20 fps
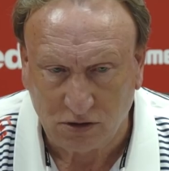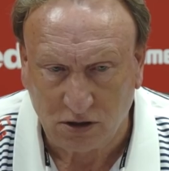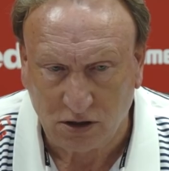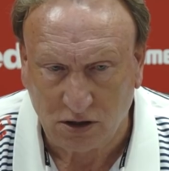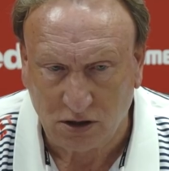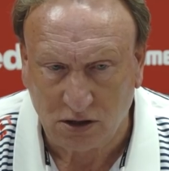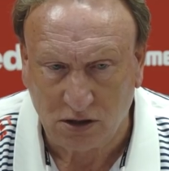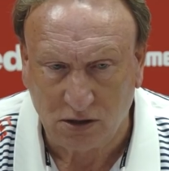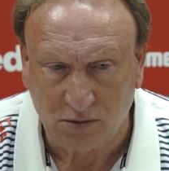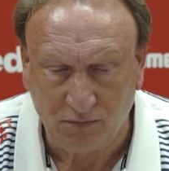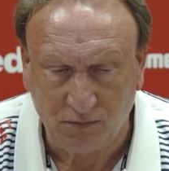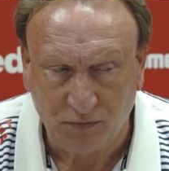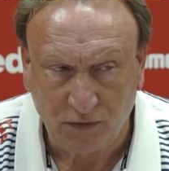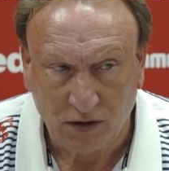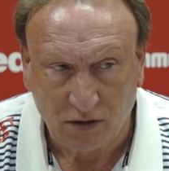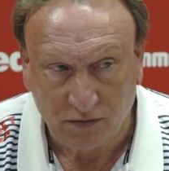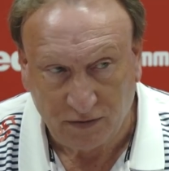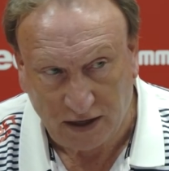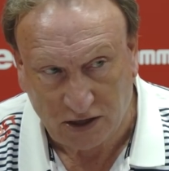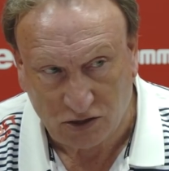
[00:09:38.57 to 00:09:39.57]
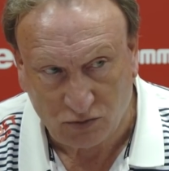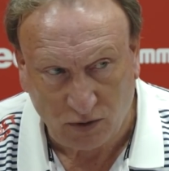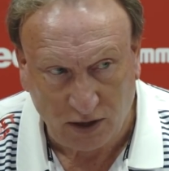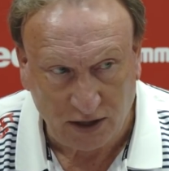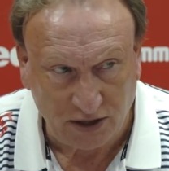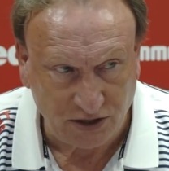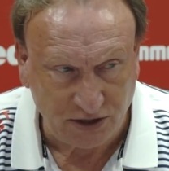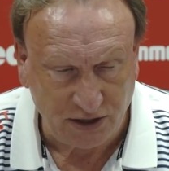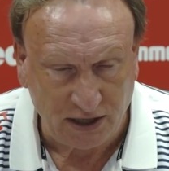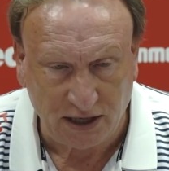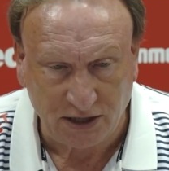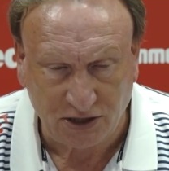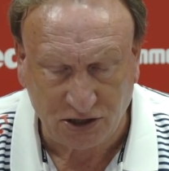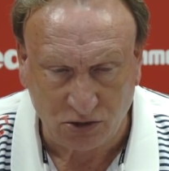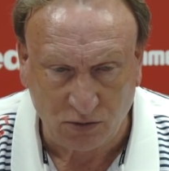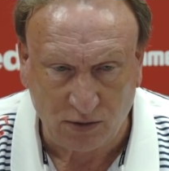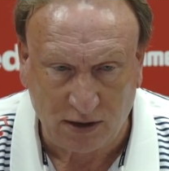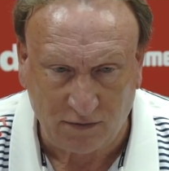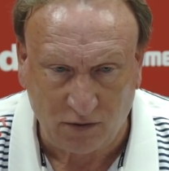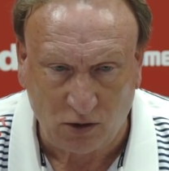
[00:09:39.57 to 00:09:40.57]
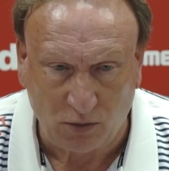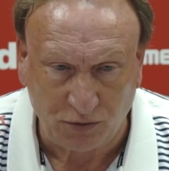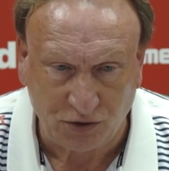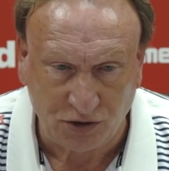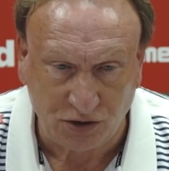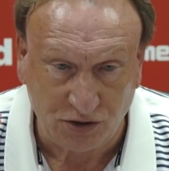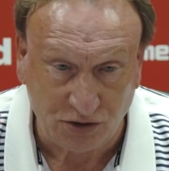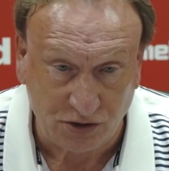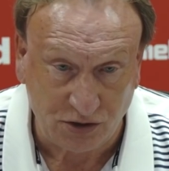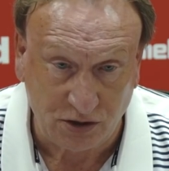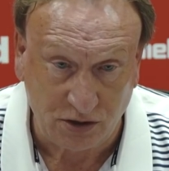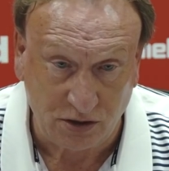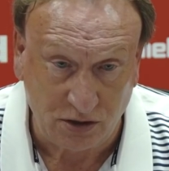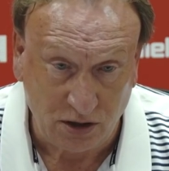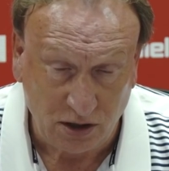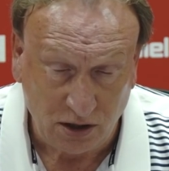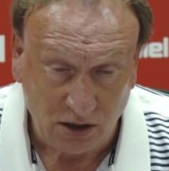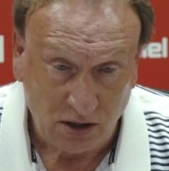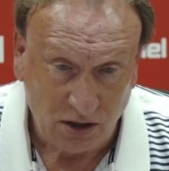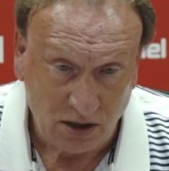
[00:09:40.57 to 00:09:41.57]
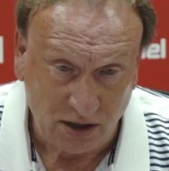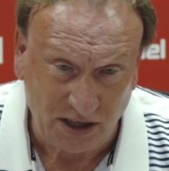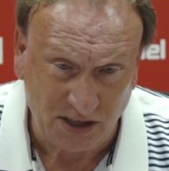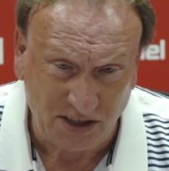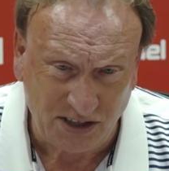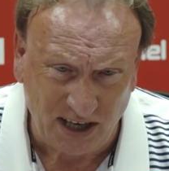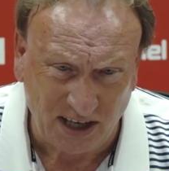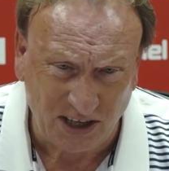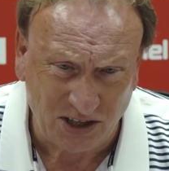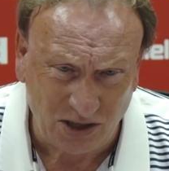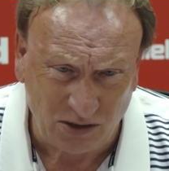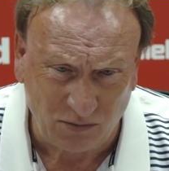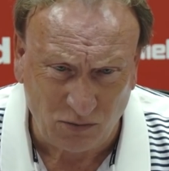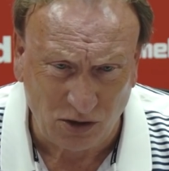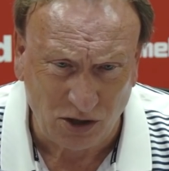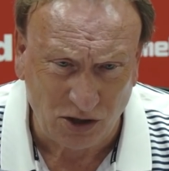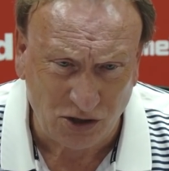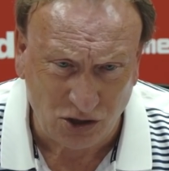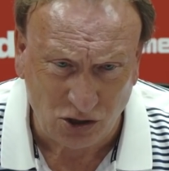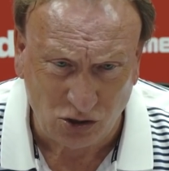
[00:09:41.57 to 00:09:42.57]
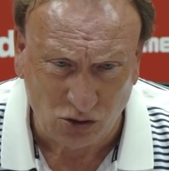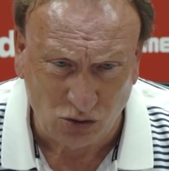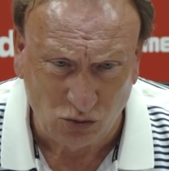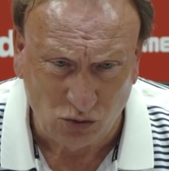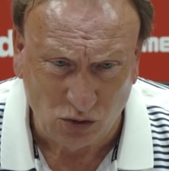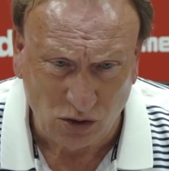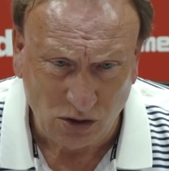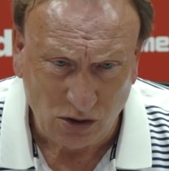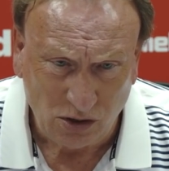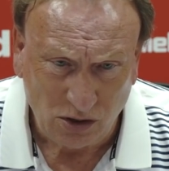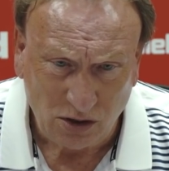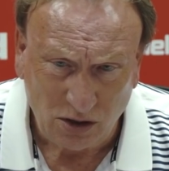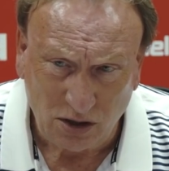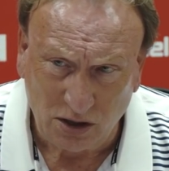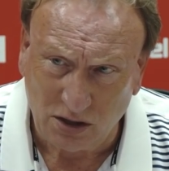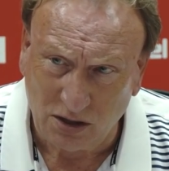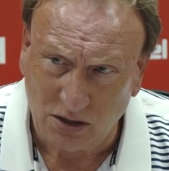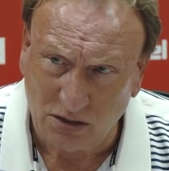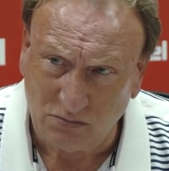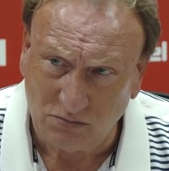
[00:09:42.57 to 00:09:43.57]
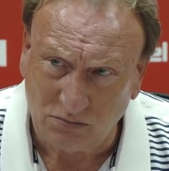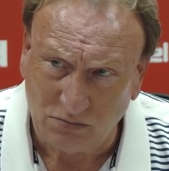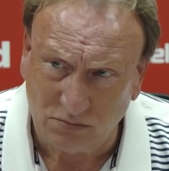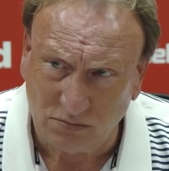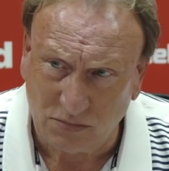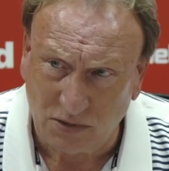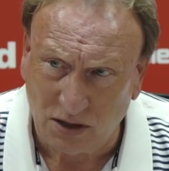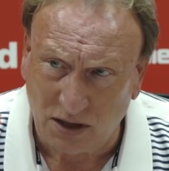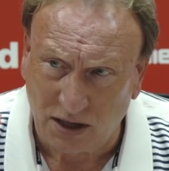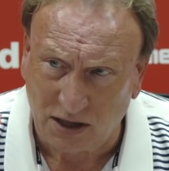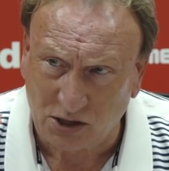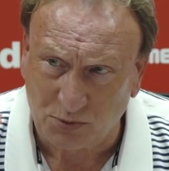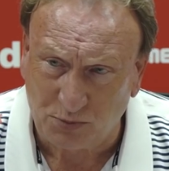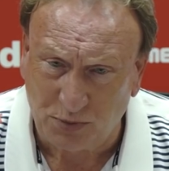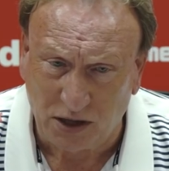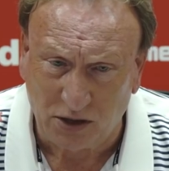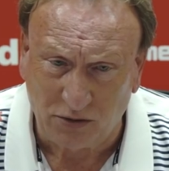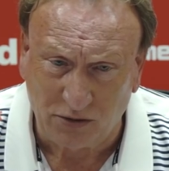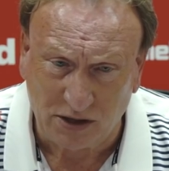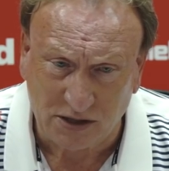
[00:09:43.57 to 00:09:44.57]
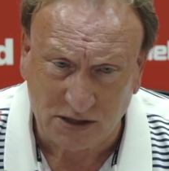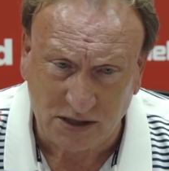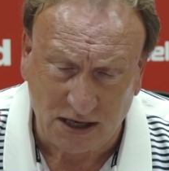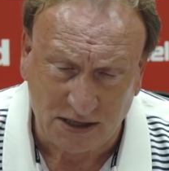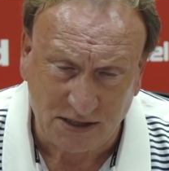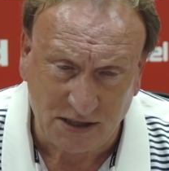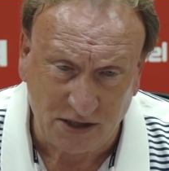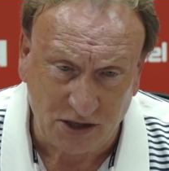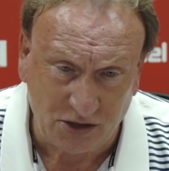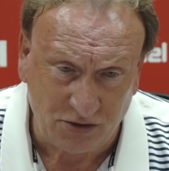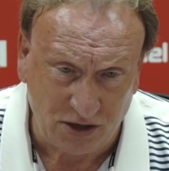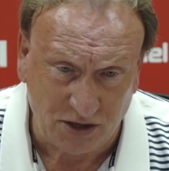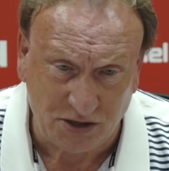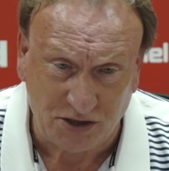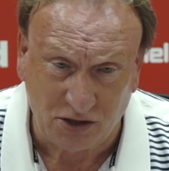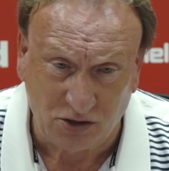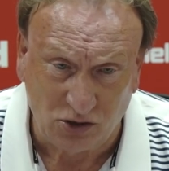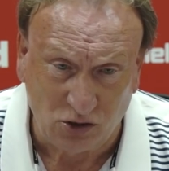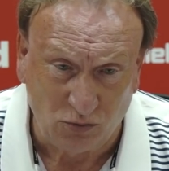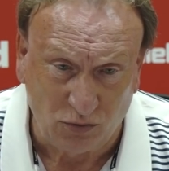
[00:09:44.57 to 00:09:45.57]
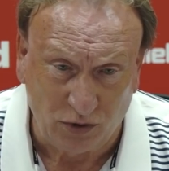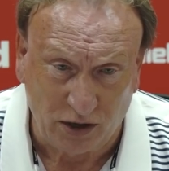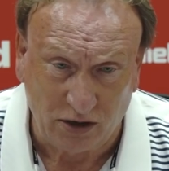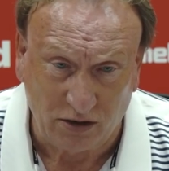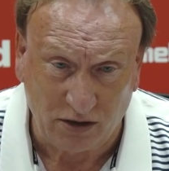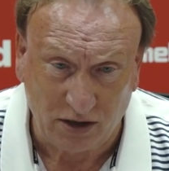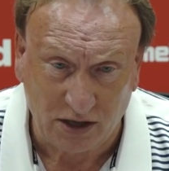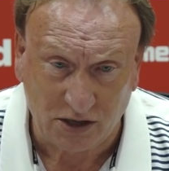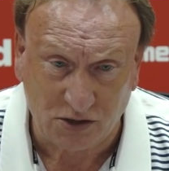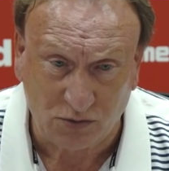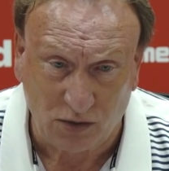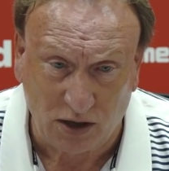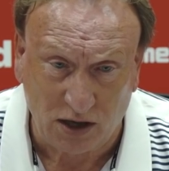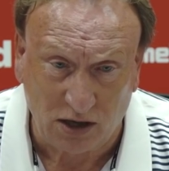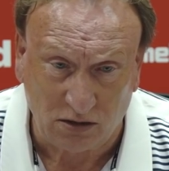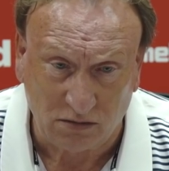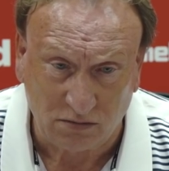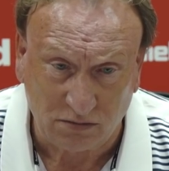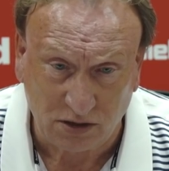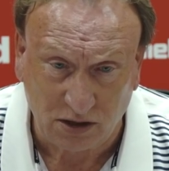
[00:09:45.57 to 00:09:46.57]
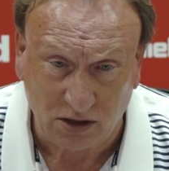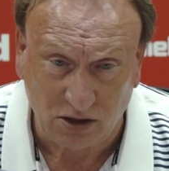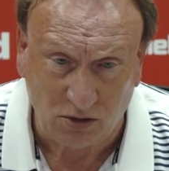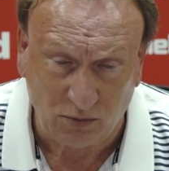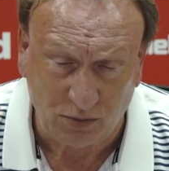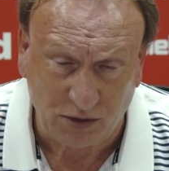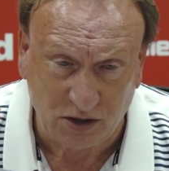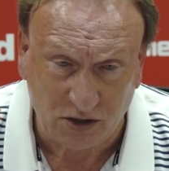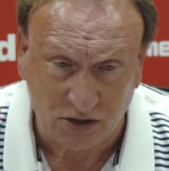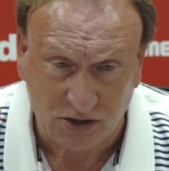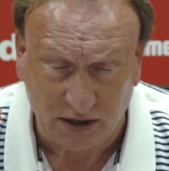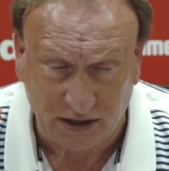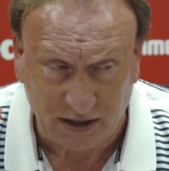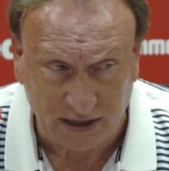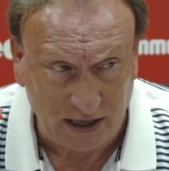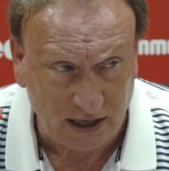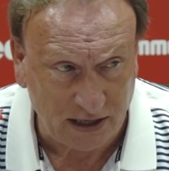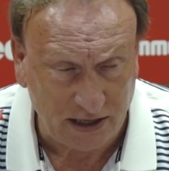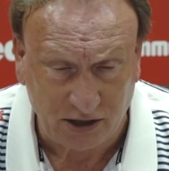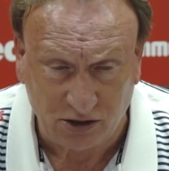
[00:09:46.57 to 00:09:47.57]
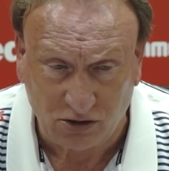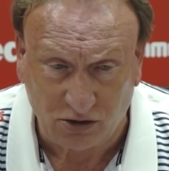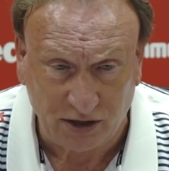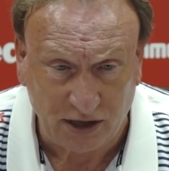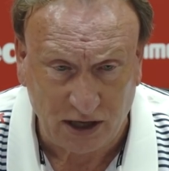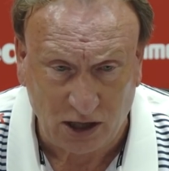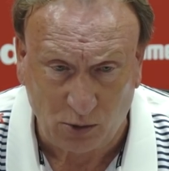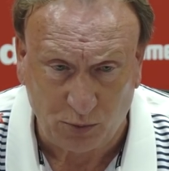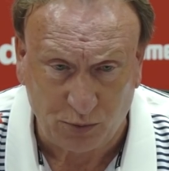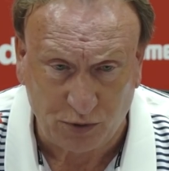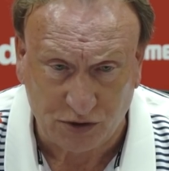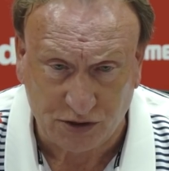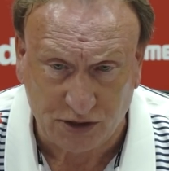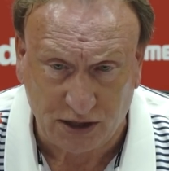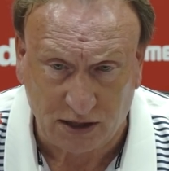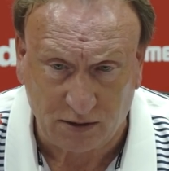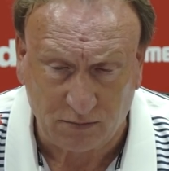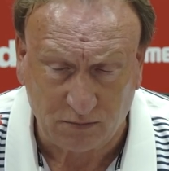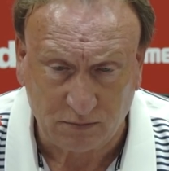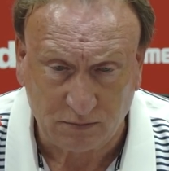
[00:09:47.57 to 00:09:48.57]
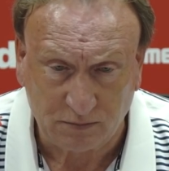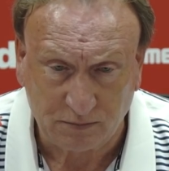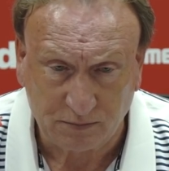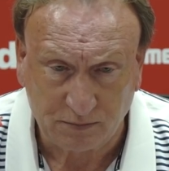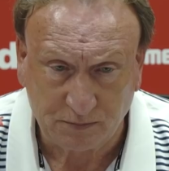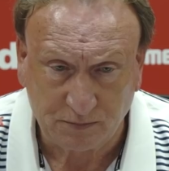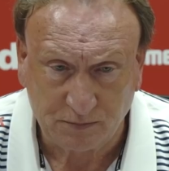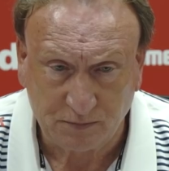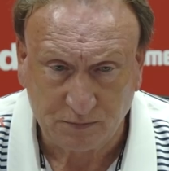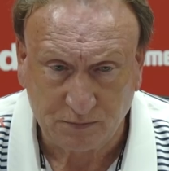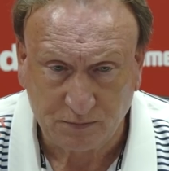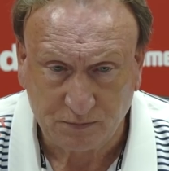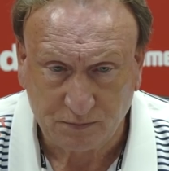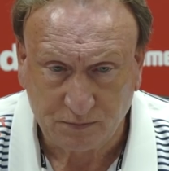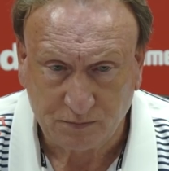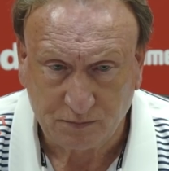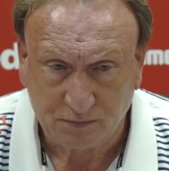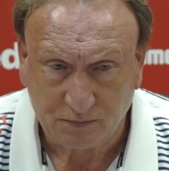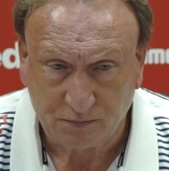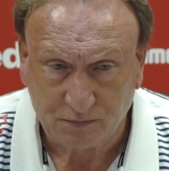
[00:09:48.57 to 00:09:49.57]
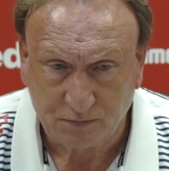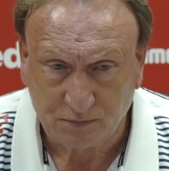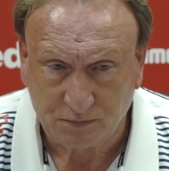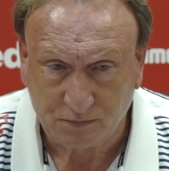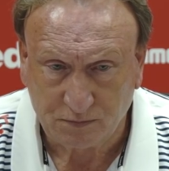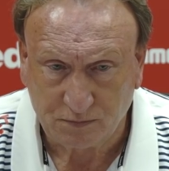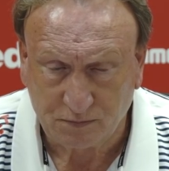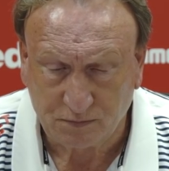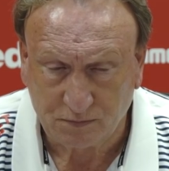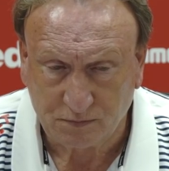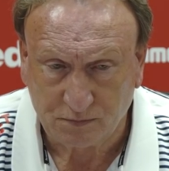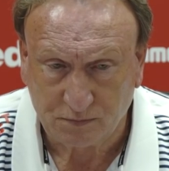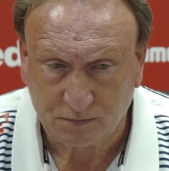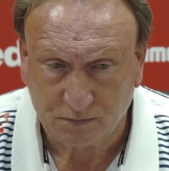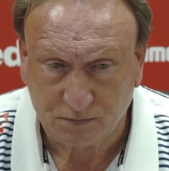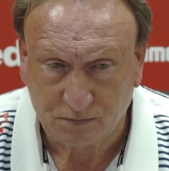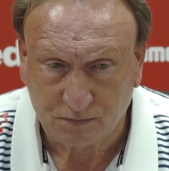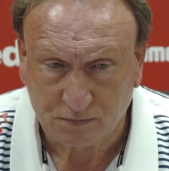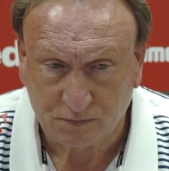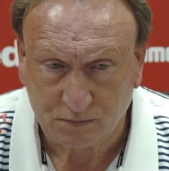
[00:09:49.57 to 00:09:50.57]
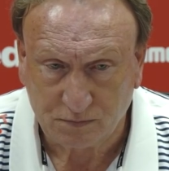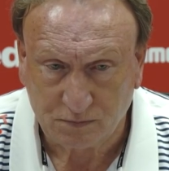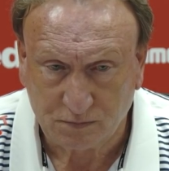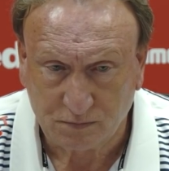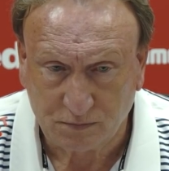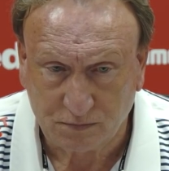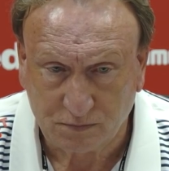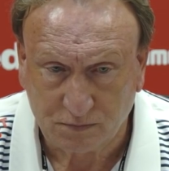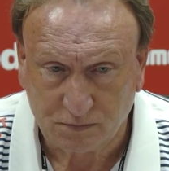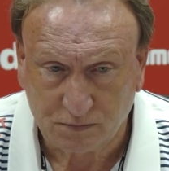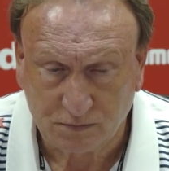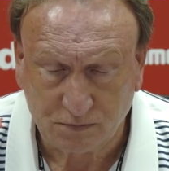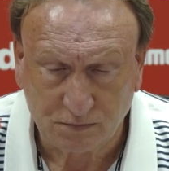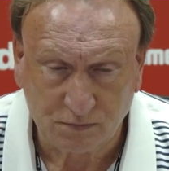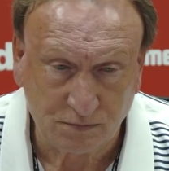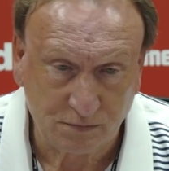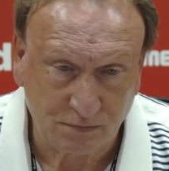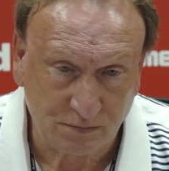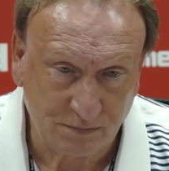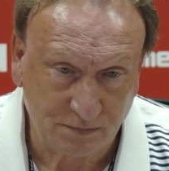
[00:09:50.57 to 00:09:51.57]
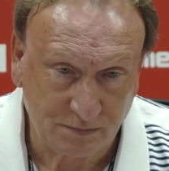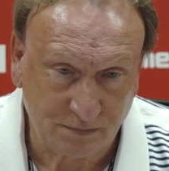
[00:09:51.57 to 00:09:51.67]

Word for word: Um, that's why it's nice to have options and and it's nice to have one or two um, experienced lads in the dressing room really as well. You know because I think that can only help us that and obviously there were times last season when you